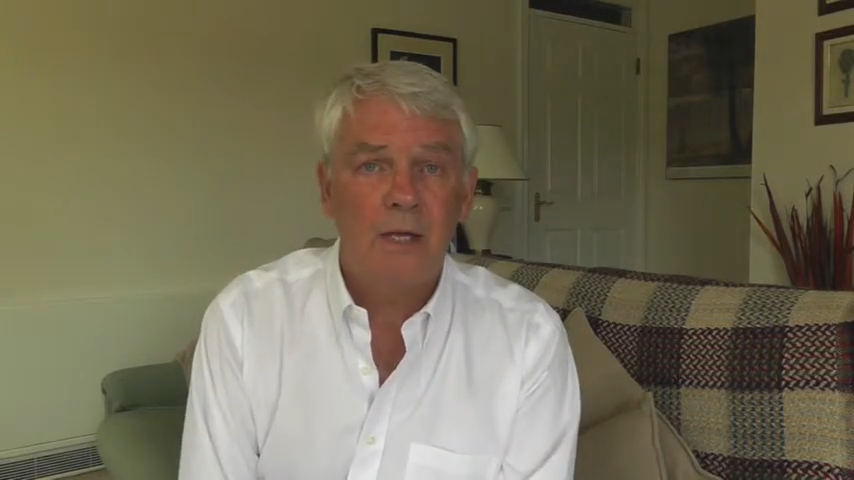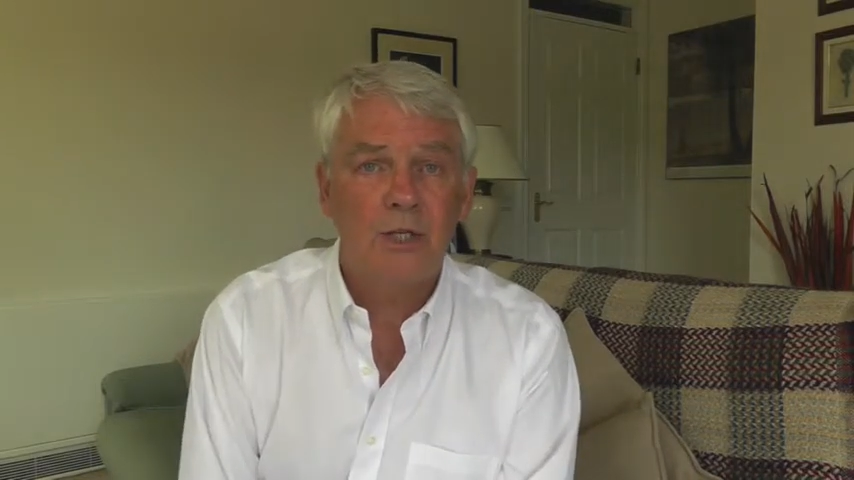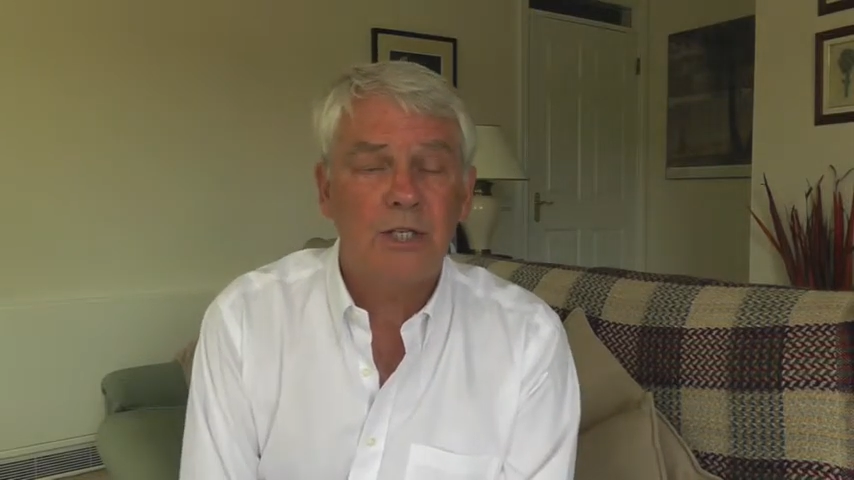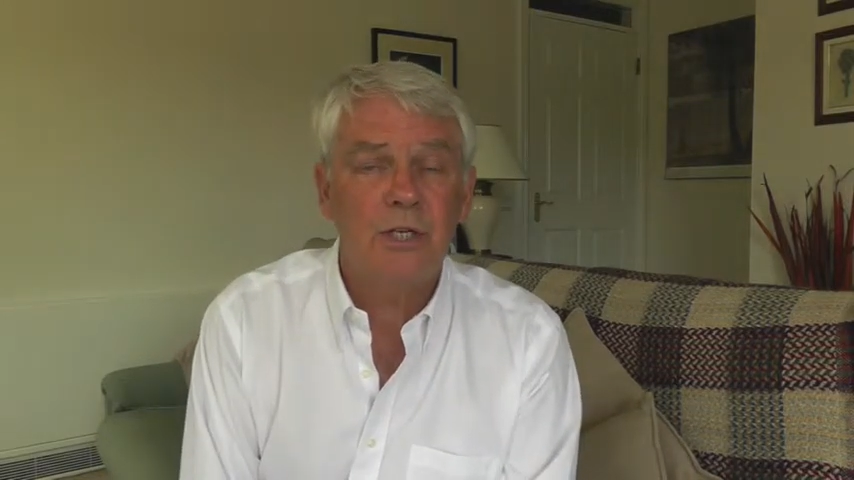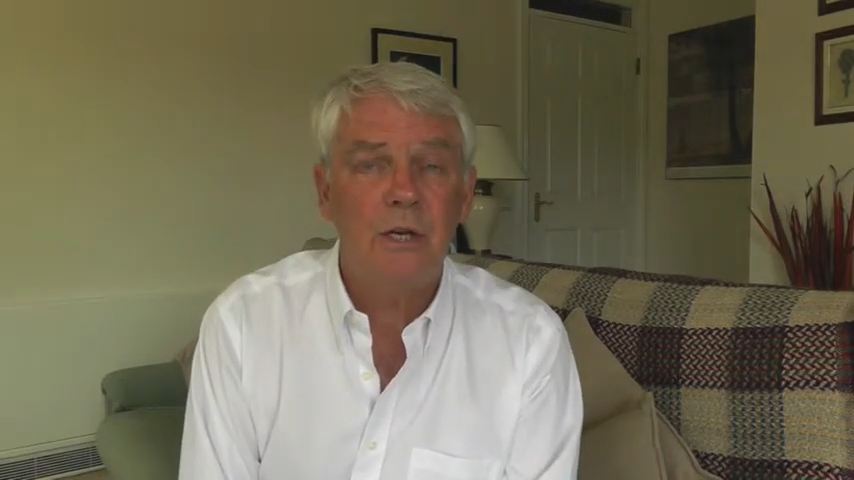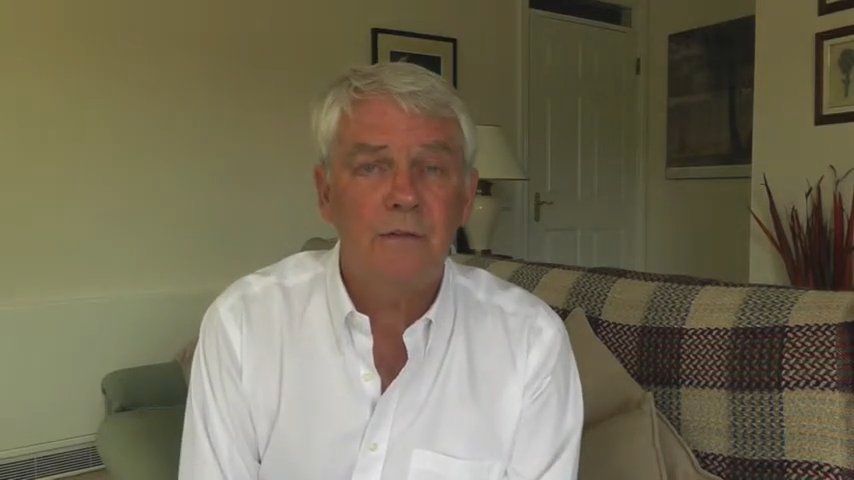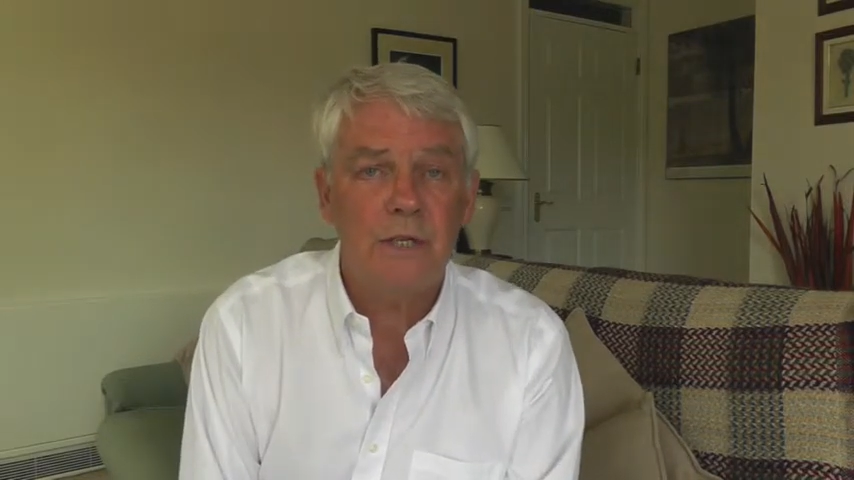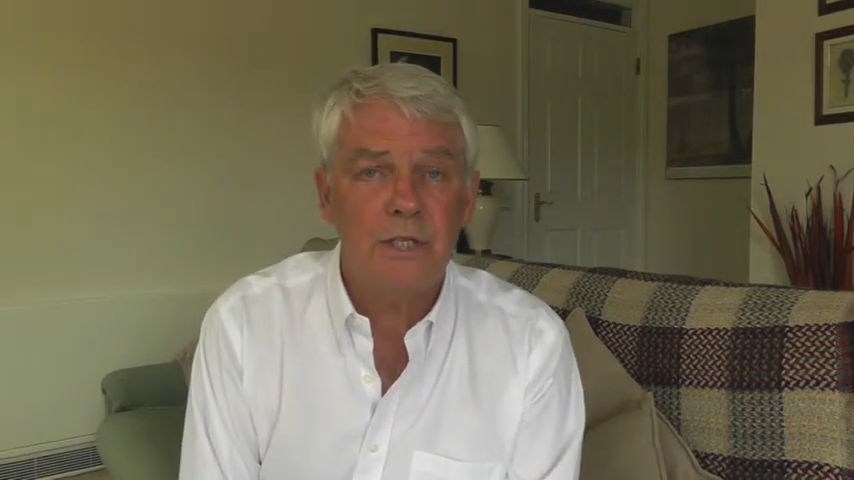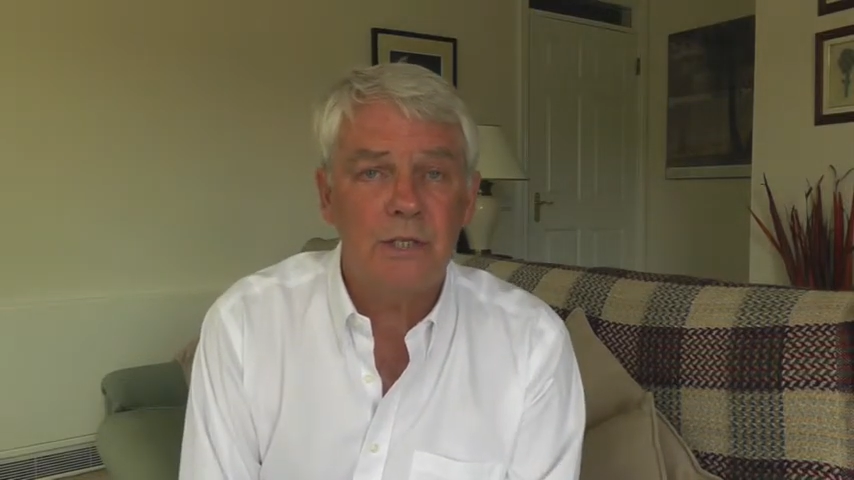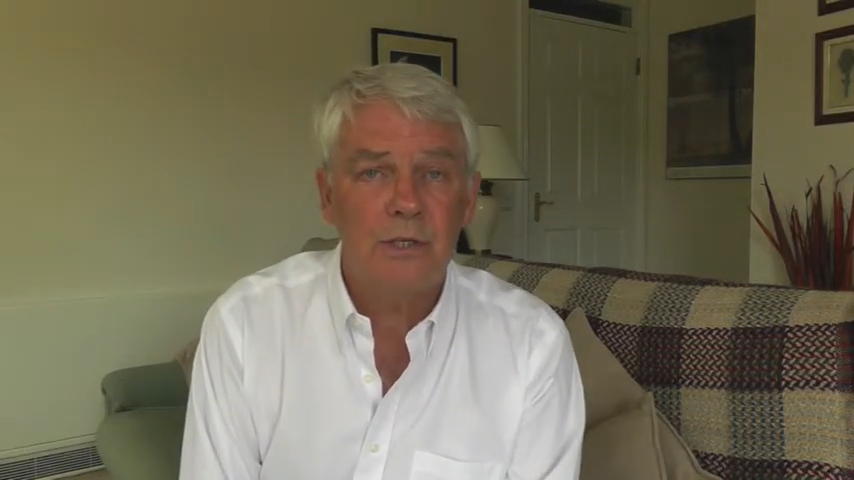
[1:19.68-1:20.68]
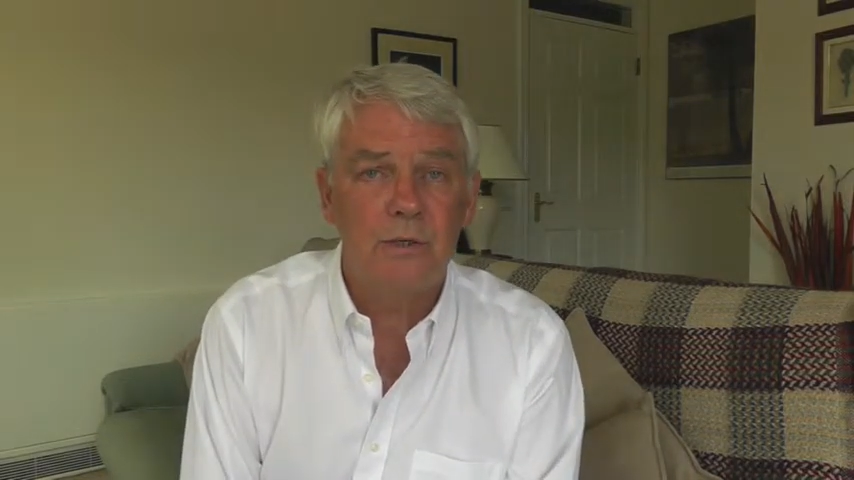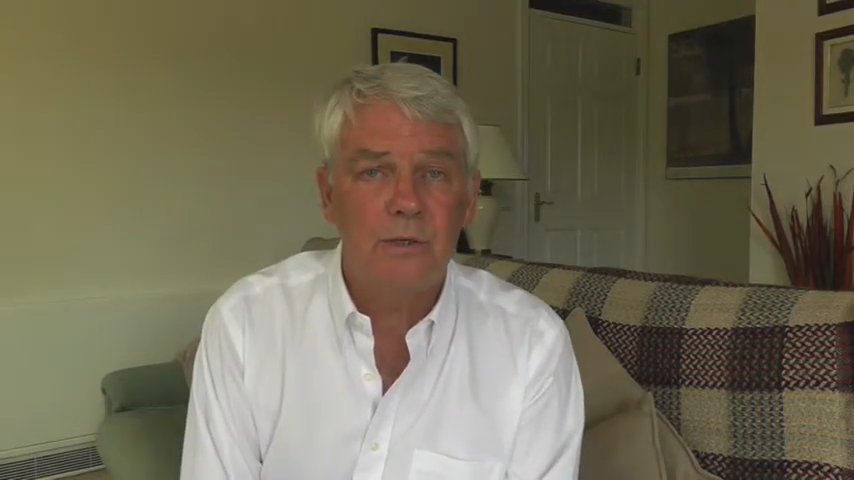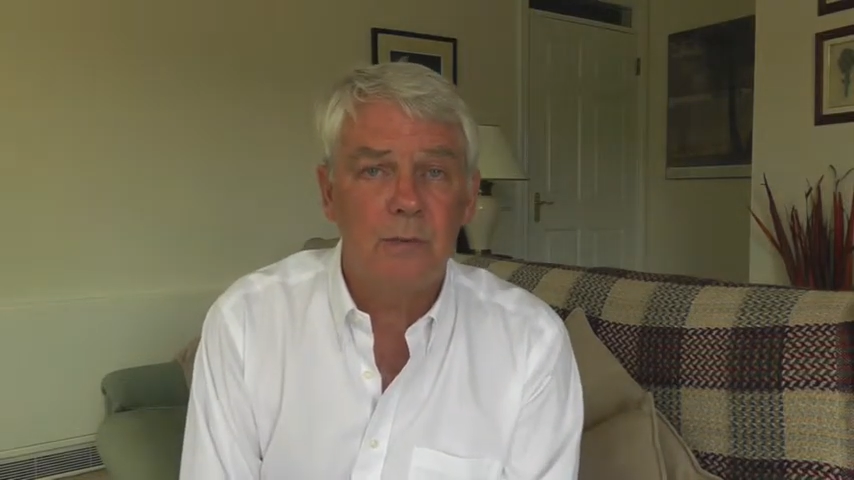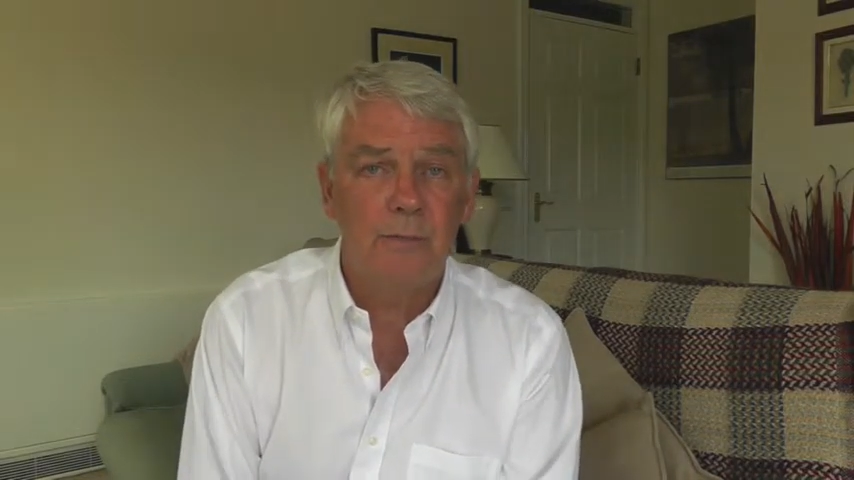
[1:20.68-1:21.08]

service to the